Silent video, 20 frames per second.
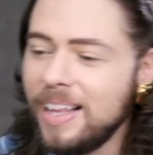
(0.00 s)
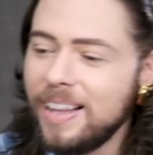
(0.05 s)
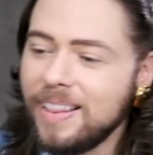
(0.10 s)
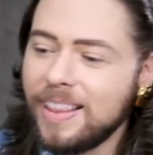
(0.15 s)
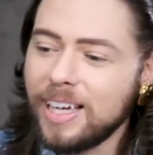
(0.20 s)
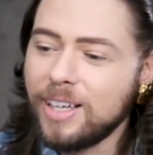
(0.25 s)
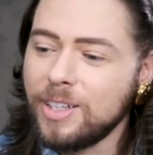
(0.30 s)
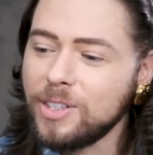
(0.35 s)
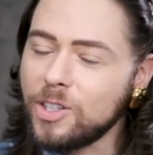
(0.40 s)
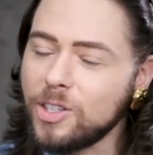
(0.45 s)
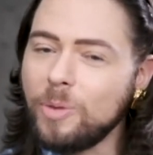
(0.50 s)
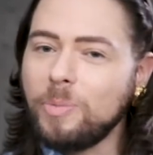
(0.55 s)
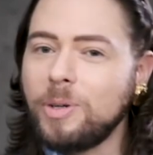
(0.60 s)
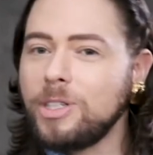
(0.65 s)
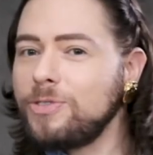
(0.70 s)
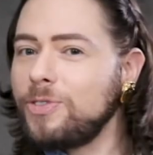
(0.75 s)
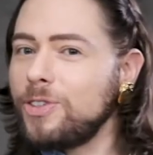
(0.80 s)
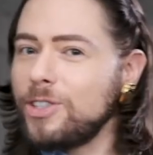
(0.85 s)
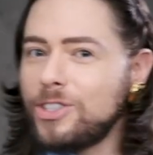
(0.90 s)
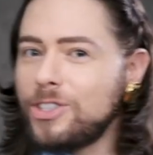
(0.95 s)
Thank you so
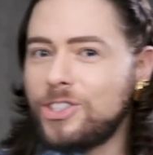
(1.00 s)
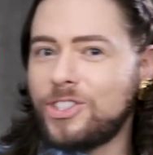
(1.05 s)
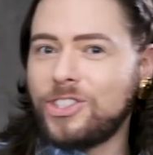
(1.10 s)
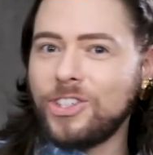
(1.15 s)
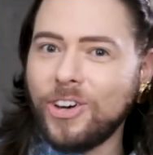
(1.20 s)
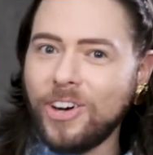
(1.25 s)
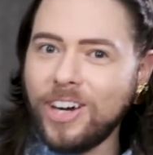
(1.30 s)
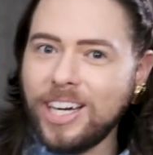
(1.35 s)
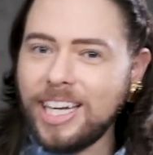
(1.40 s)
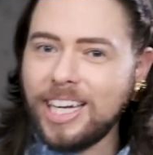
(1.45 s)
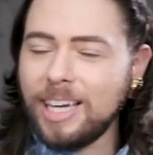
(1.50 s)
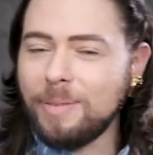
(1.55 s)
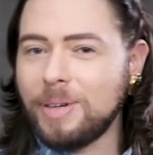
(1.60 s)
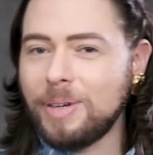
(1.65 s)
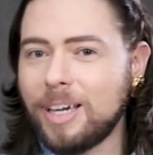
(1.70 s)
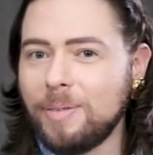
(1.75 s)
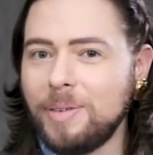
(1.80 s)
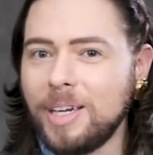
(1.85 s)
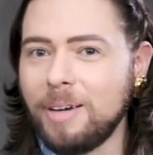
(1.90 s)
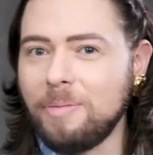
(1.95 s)
much for joining,
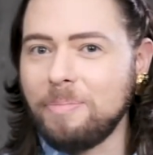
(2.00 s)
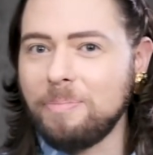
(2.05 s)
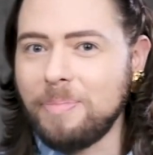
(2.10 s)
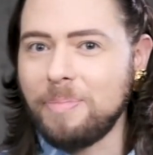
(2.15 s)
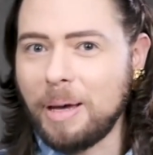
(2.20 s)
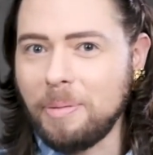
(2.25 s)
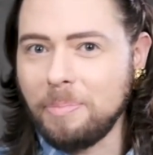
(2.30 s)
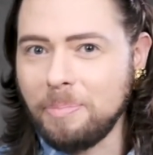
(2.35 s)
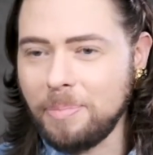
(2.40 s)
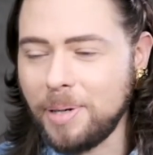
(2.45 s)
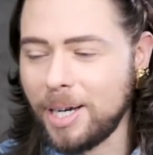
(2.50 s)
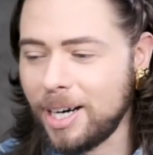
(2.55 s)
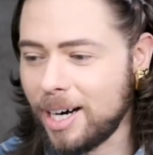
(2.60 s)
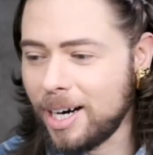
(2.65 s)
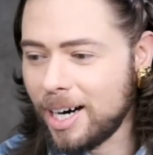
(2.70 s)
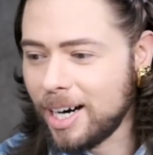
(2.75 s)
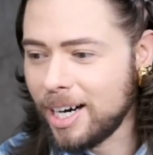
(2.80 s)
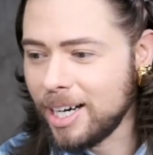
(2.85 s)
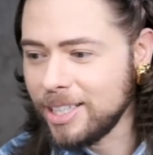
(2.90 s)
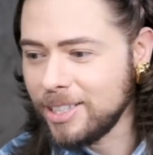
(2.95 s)
becoming a
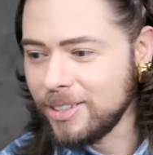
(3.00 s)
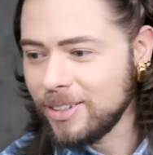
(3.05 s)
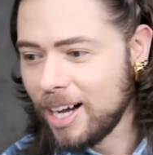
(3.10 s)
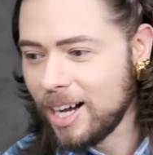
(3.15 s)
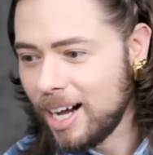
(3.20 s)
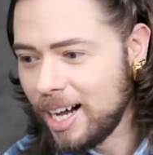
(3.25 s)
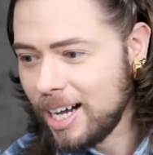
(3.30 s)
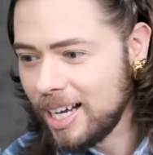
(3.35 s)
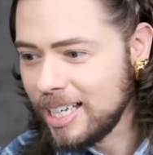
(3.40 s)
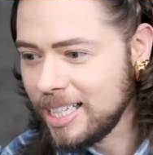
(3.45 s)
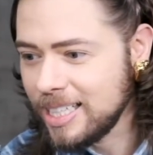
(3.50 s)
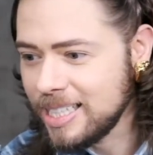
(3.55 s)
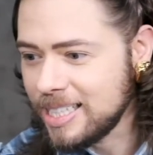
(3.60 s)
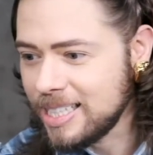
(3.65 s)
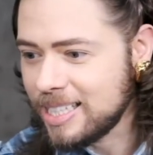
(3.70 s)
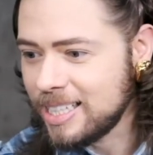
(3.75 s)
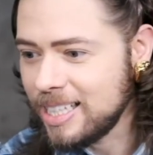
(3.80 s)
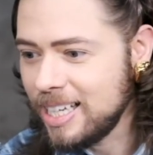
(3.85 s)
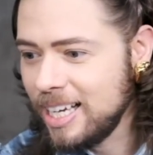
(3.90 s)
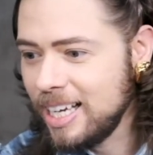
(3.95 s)
member, you
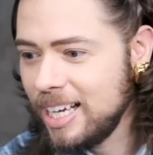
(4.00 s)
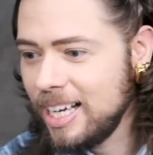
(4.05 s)
guys.